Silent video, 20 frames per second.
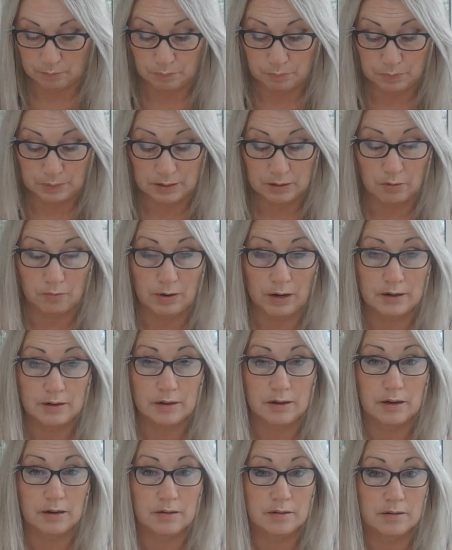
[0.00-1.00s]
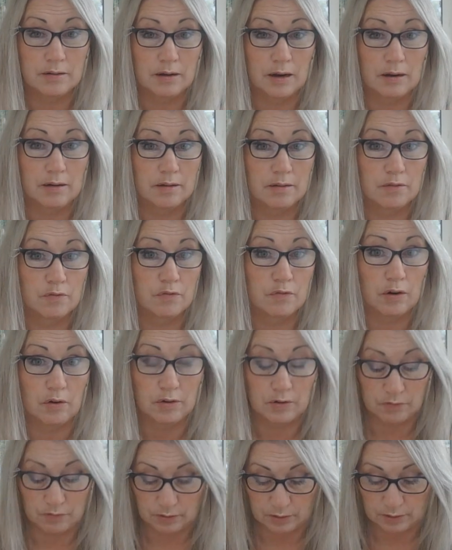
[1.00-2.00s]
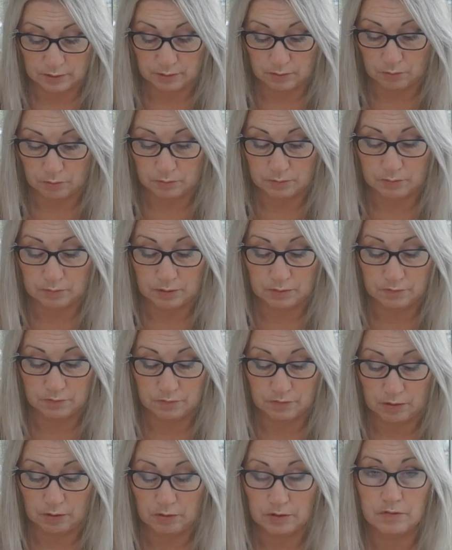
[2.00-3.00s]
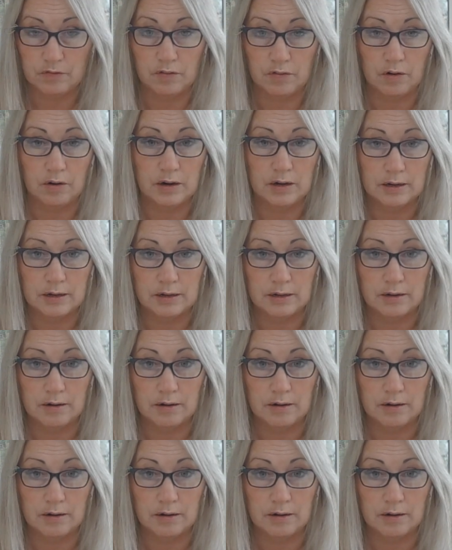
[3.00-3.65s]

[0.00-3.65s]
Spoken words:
being eradicated and is very, very low. So I have very, very little